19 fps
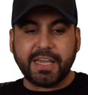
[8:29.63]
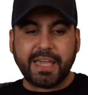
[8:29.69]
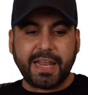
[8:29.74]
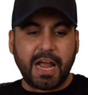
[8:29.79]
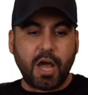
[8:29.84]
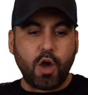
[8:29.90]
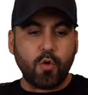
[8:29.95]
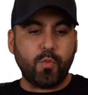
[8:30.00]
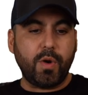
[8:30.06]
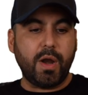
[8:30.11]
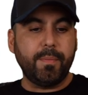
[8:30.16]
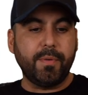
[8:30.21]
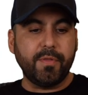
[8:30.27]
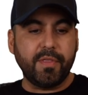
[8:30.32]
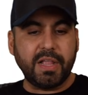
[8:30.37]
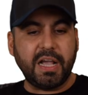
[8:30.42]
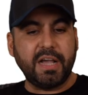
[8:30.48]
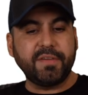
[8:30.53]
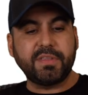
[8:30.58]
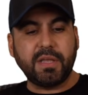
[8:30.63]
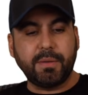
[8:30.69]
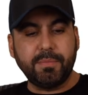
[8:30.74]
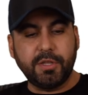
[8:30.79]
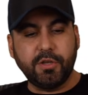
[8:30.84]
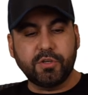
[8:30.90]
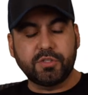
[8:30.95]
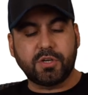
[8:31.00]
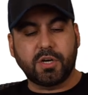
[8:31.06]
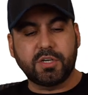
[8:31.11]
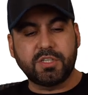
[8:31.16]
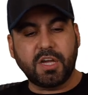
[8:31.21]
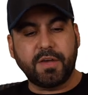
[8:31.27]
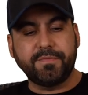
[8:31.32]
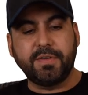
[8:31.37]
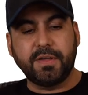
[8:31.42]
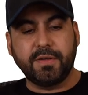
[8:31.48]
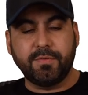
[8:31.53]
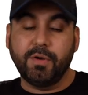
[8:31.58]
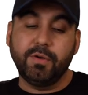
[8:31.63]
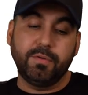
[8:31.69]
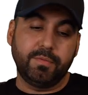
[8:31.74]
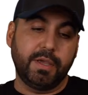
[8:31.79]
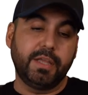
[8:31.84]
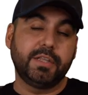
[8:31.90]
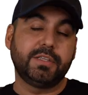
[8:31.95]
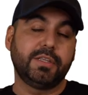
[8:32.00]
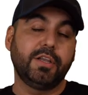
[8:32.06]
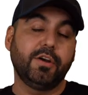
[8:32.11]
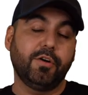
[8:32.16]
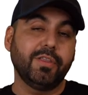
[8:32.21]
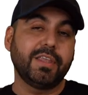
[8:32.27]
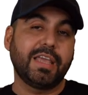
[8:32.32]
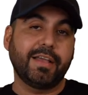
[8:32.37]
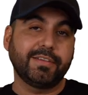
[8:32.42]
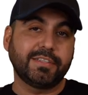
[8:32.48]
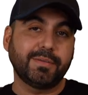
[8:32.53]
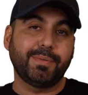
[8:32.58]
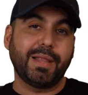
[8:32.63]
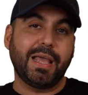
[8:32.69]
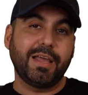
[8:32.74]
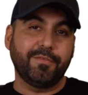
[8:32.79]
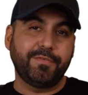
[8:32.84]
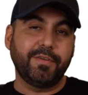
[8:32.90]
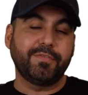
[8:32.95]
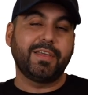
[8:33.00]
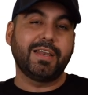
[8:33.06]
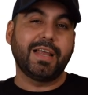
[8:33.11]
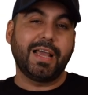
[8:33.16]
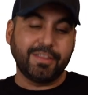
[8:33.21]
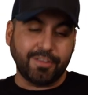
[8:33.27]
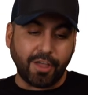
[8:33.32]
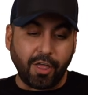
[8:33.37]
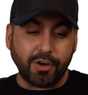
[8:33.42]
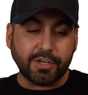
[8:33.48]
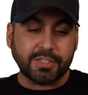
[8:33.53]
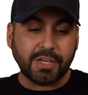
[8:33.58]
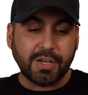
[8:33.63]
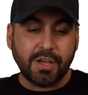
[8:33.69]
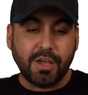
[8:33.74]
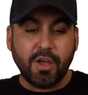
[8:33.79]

it out. Remember, the lifetime deal starts off at, well, it there only has a plan of fifty-nine dollars,